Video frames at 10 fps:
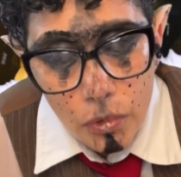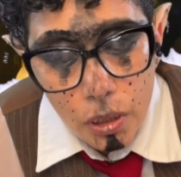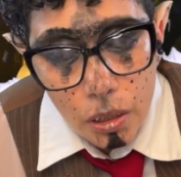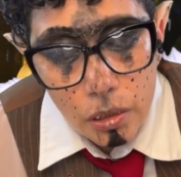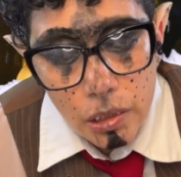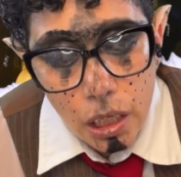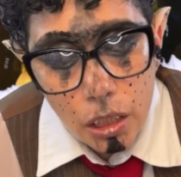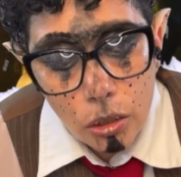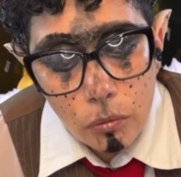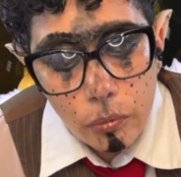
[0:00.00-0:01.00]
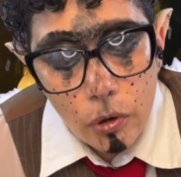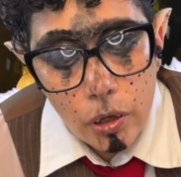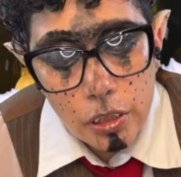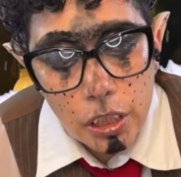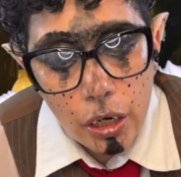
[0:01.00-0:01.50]
Let's take a little
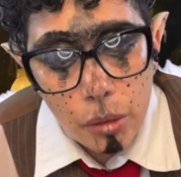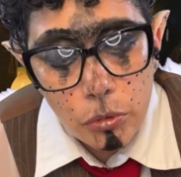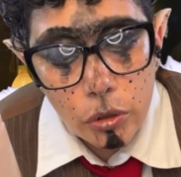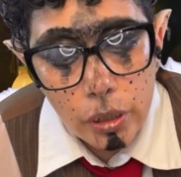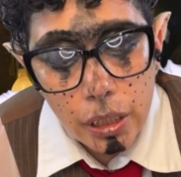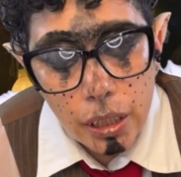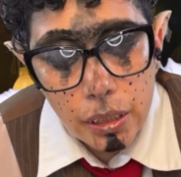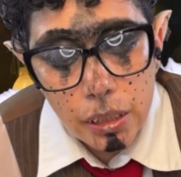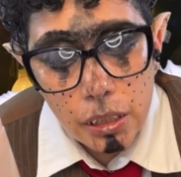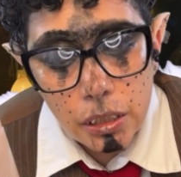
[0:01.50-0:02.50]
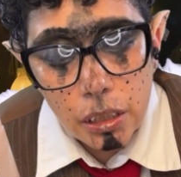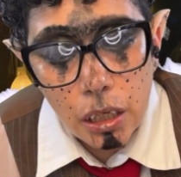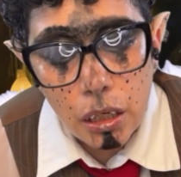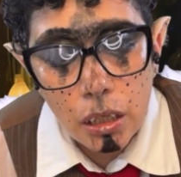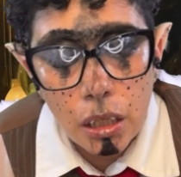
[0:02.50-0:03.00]
pause here. I'm looking at these
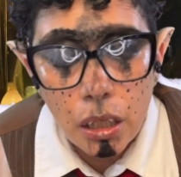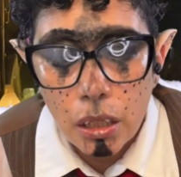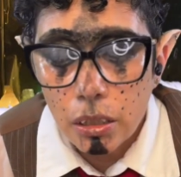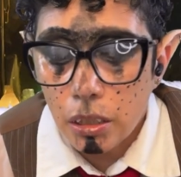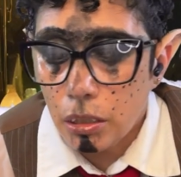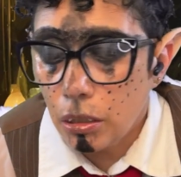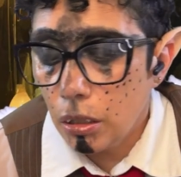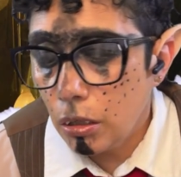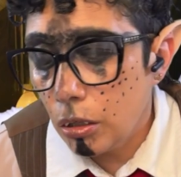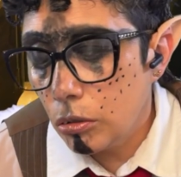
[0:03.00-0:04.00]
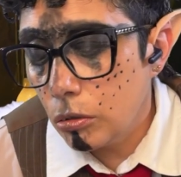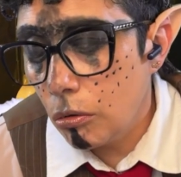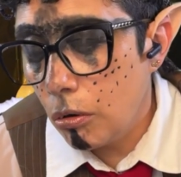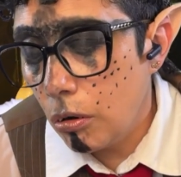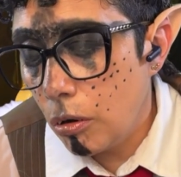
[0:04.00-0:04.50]

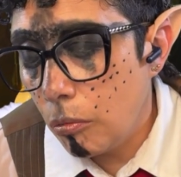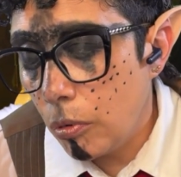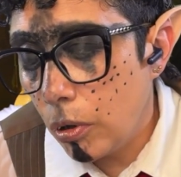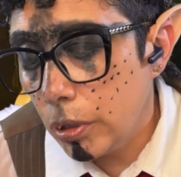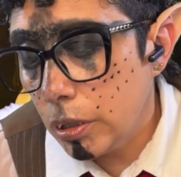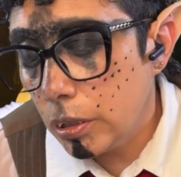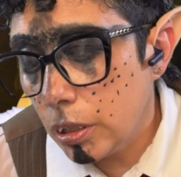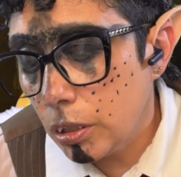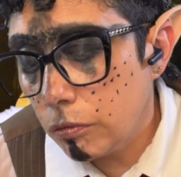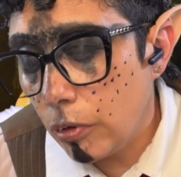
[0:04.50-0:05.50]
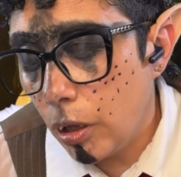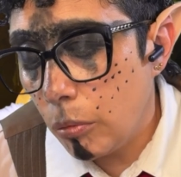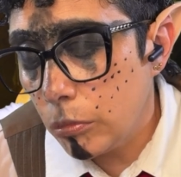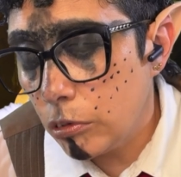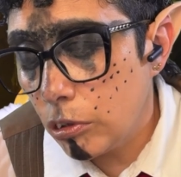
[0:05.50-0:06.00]
adorable. This
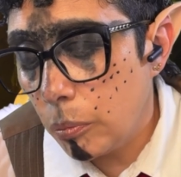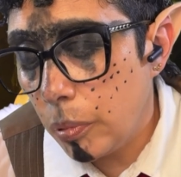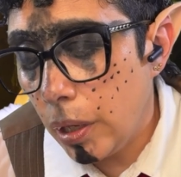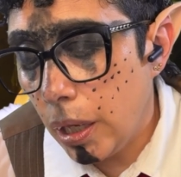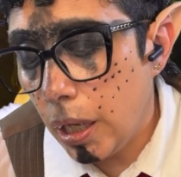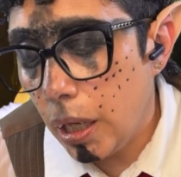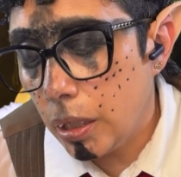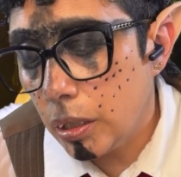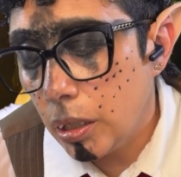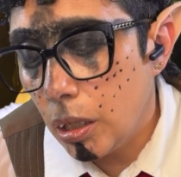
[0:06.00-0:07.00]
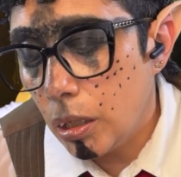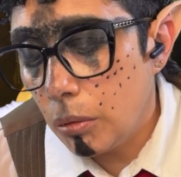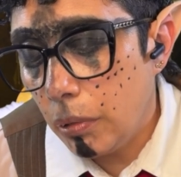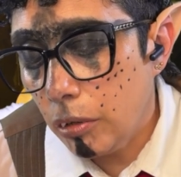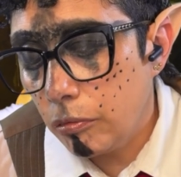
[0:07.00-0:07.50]
from Japan.
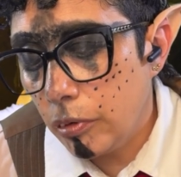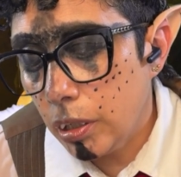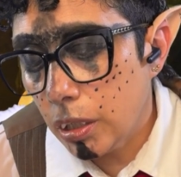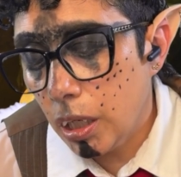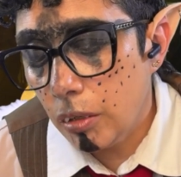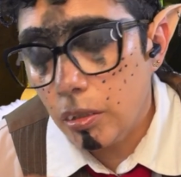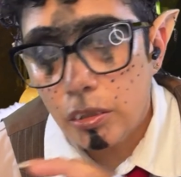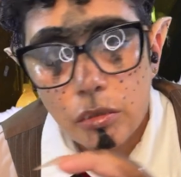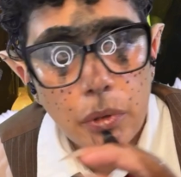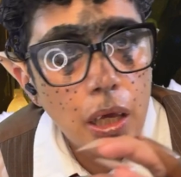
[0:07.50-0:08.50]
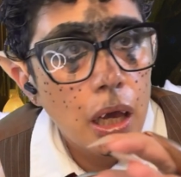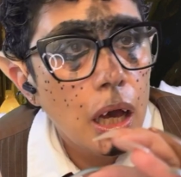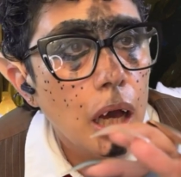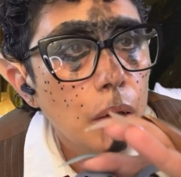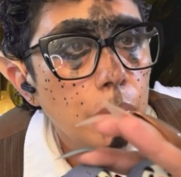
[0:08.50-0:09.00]
My friend gave these to me.
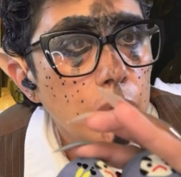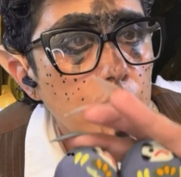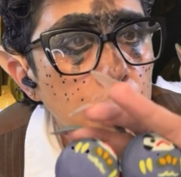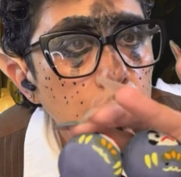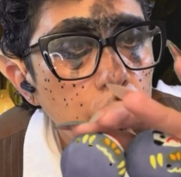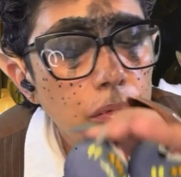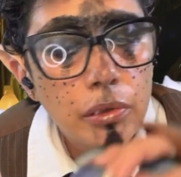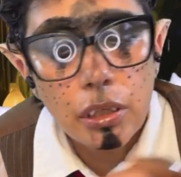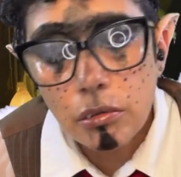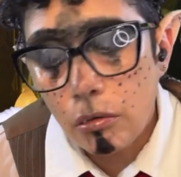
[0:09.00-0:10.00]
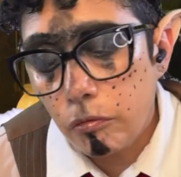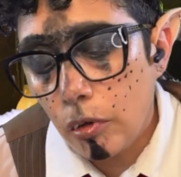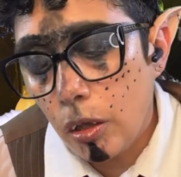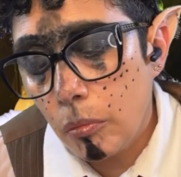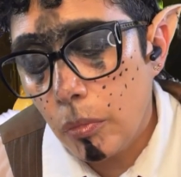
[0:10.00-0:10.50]
I believe these are
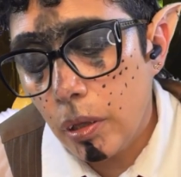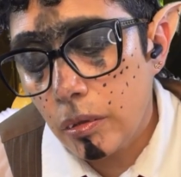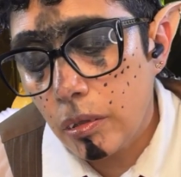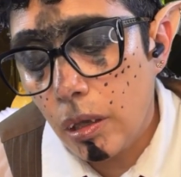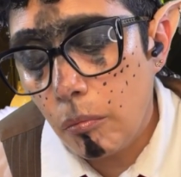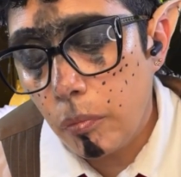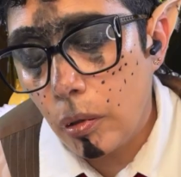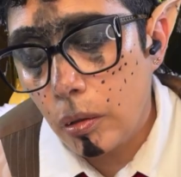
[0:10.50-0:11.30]
from a temple.